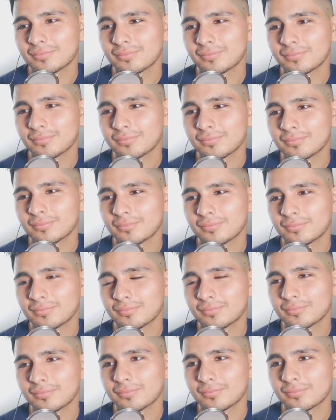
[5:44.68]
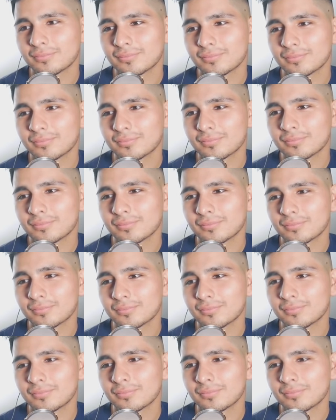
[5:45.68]

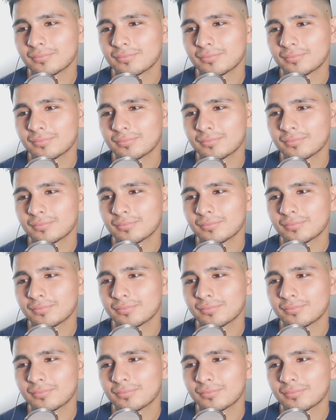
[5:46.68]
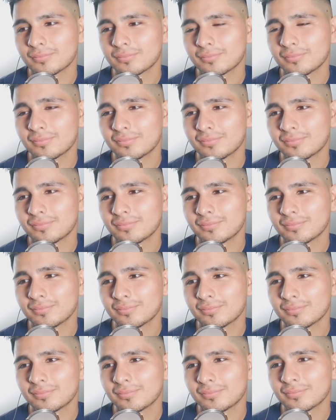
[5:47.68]

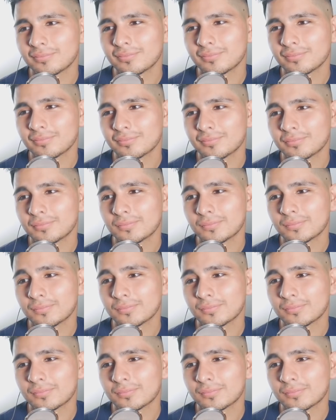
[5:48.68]
This person isn't speaking.